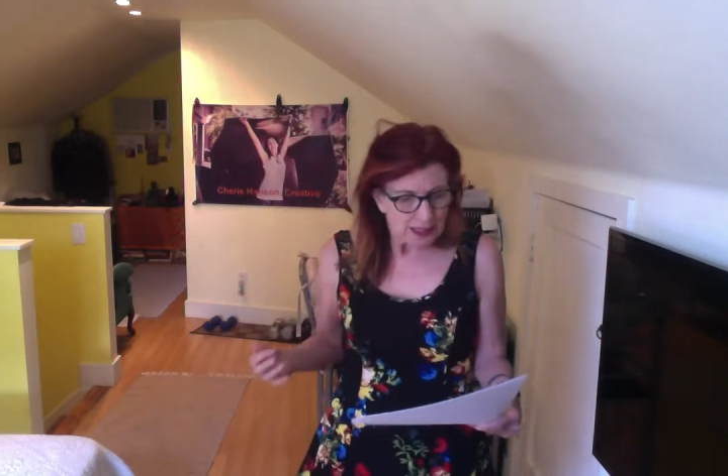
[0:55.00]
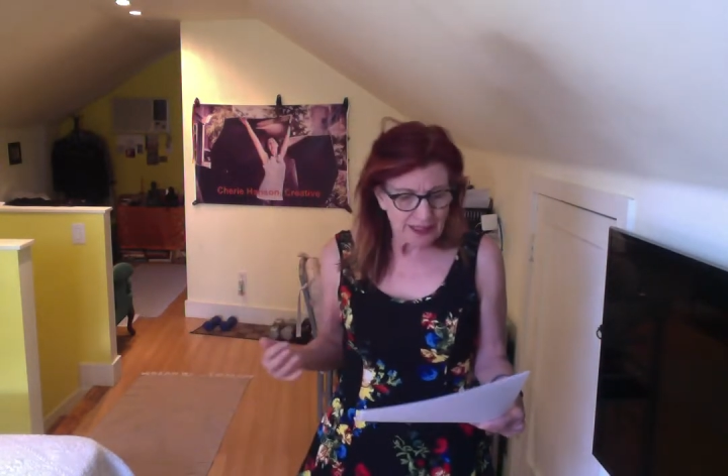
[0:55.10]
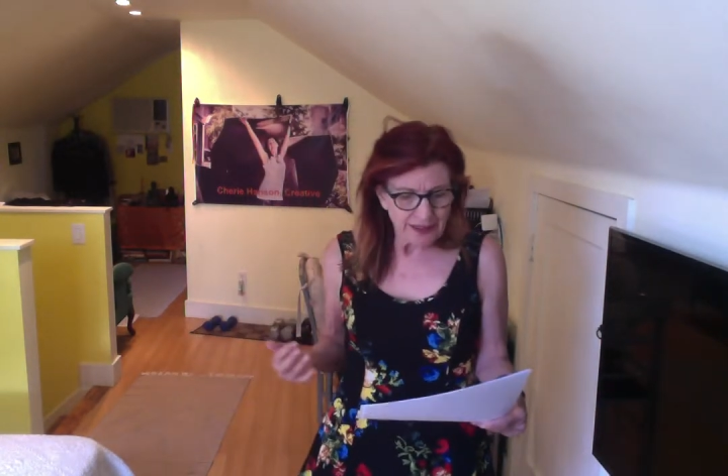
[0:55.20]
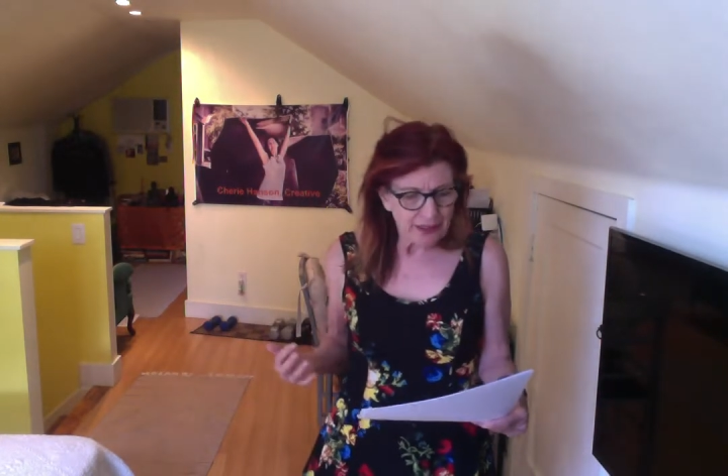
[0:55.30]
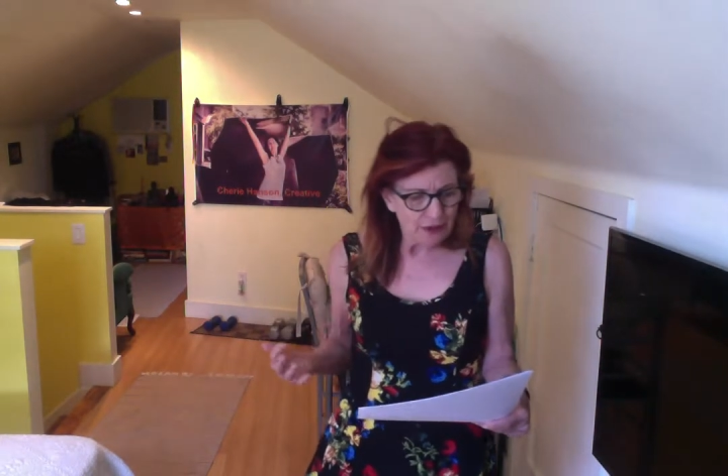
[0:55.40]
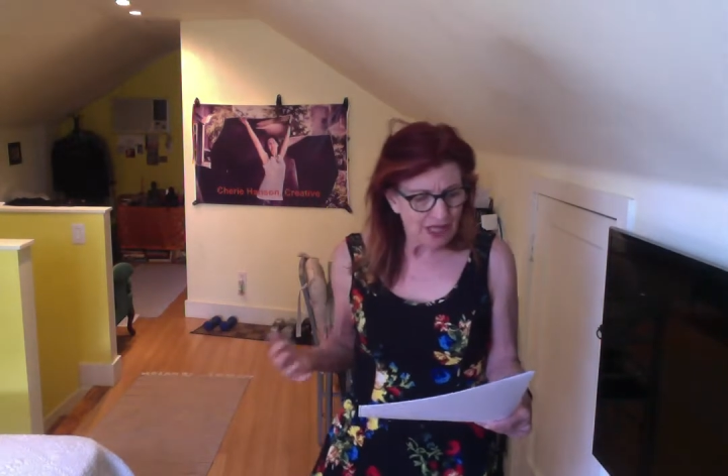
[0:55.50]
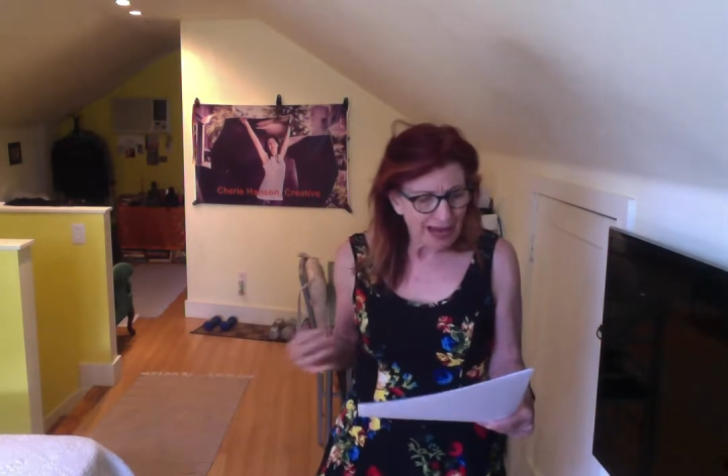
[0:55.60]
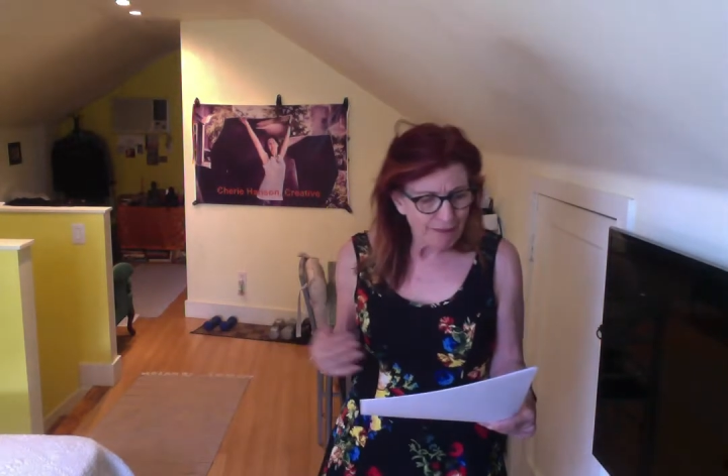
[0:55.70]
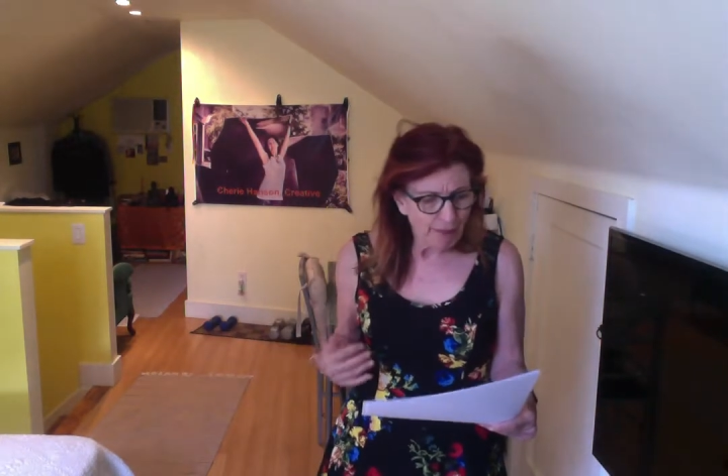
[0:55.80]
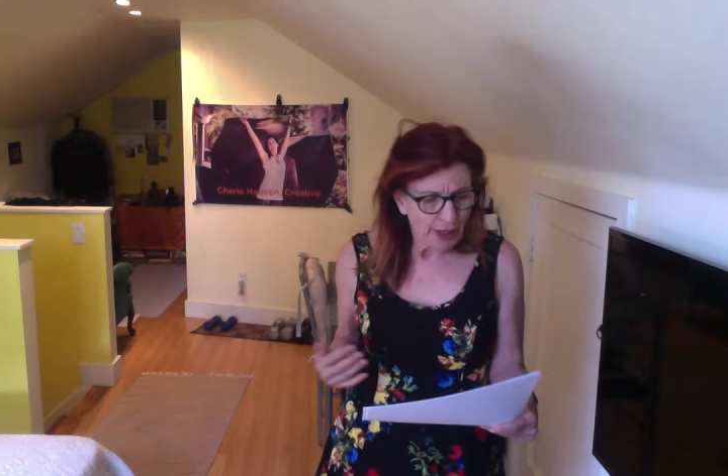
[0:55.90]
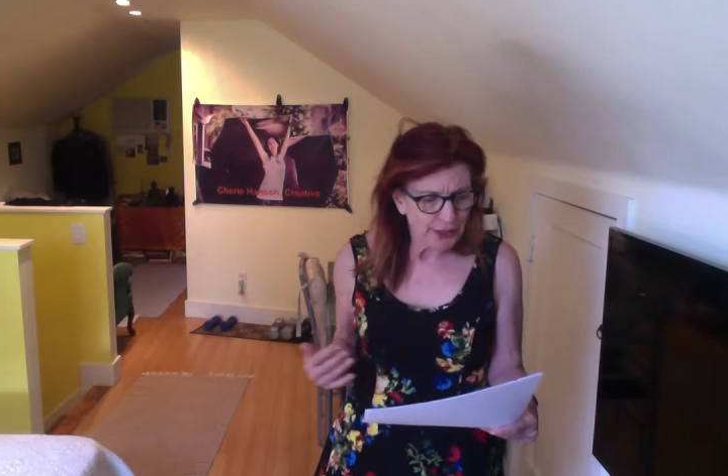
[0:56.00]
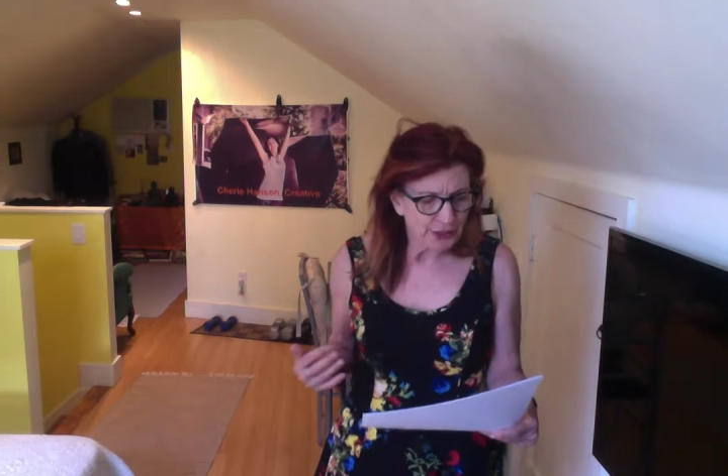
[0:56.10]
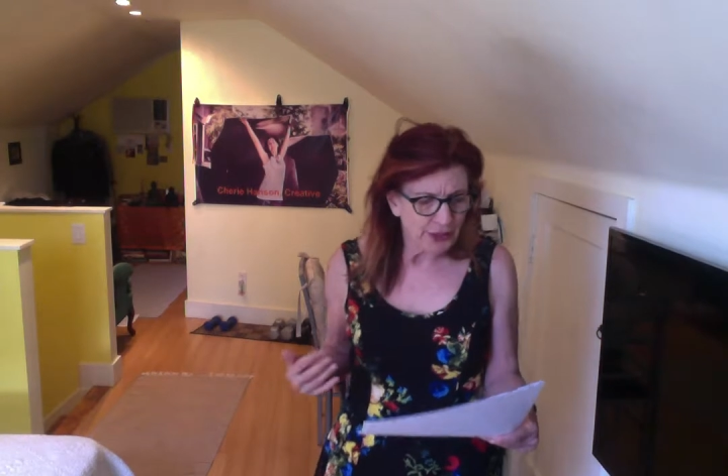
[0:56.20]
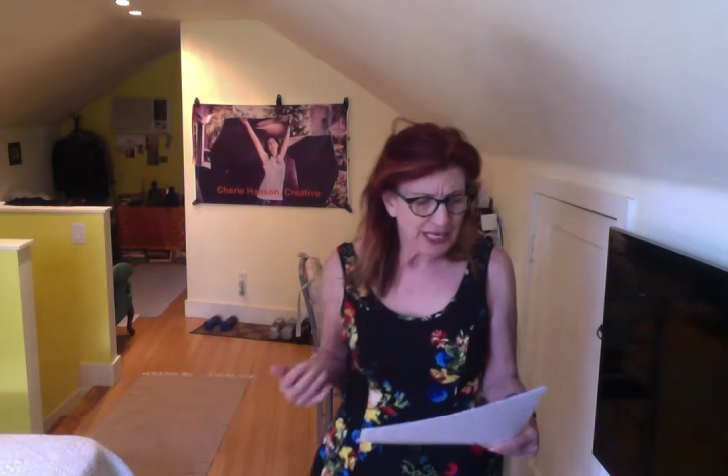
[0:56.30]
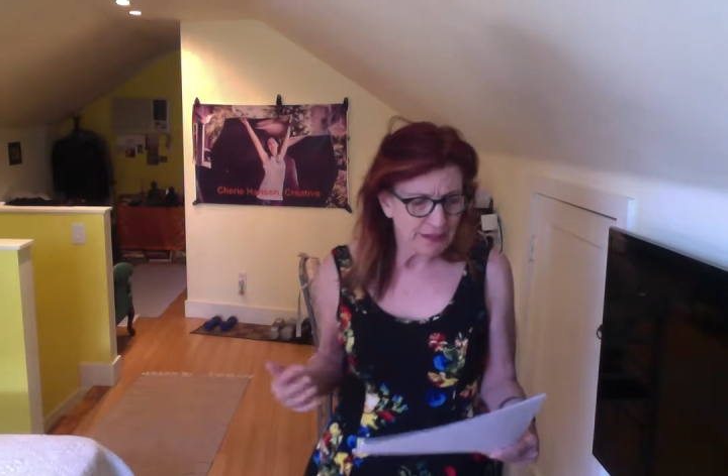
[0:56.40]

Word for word: a dear life partner has